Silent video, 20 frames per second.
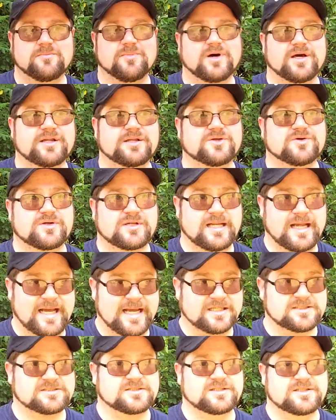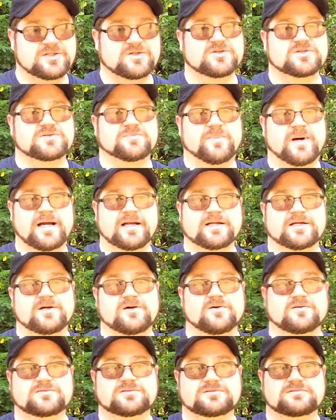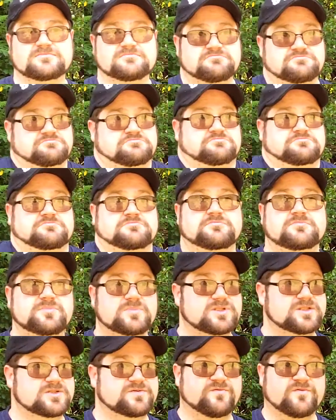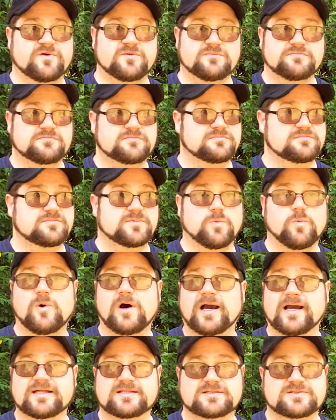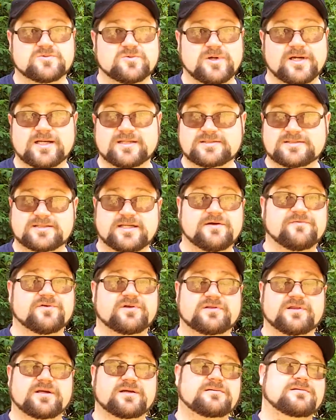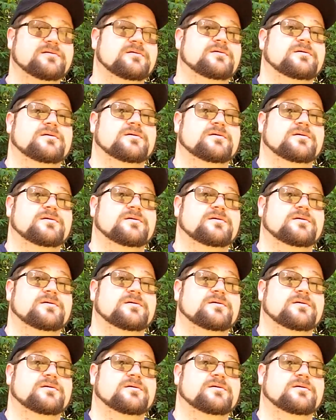But you can actually use pine cones just from whites, reds, everything,